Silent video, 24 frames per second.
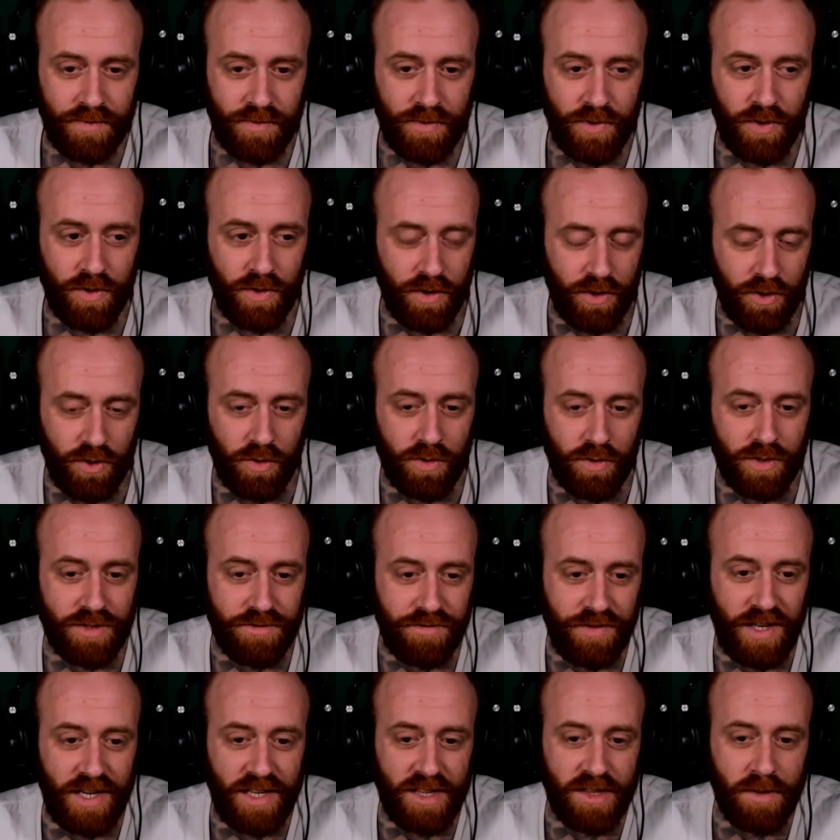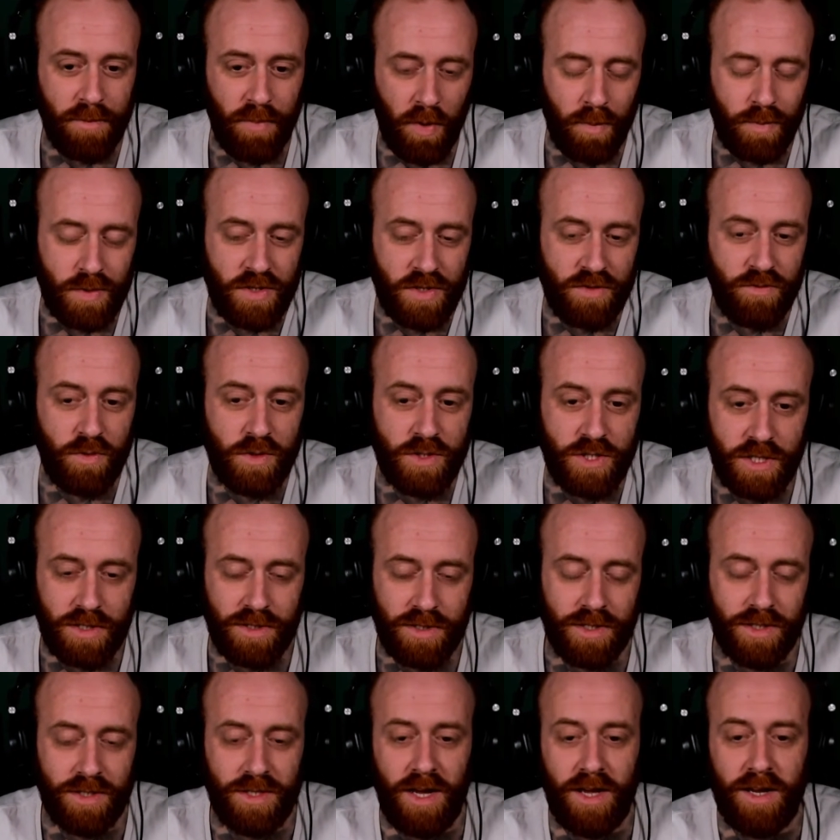You're defeating the purpose of what
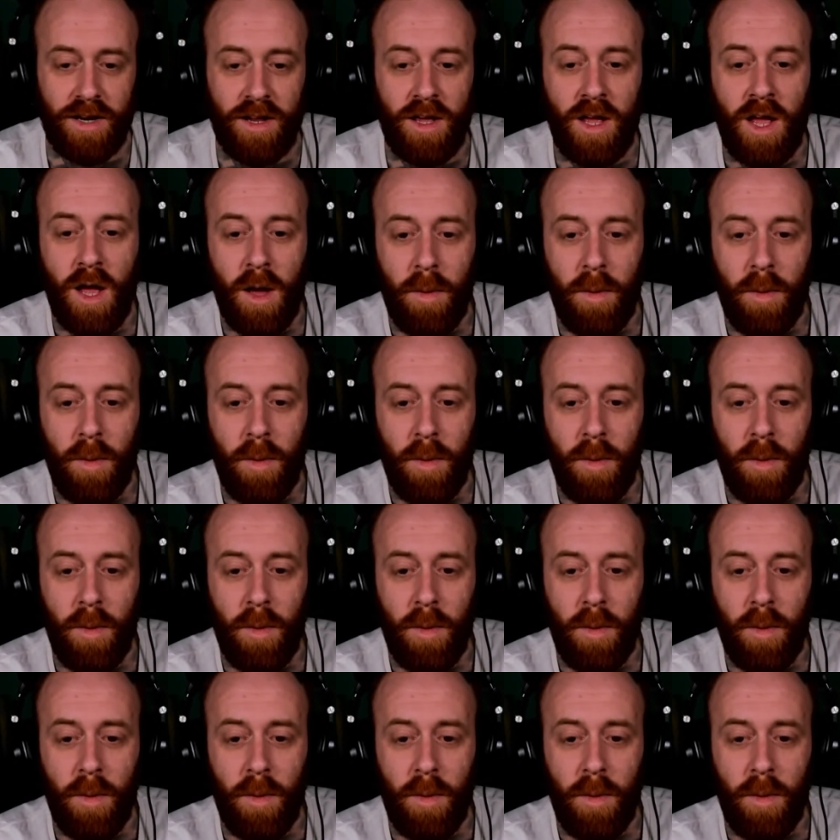Jesus did.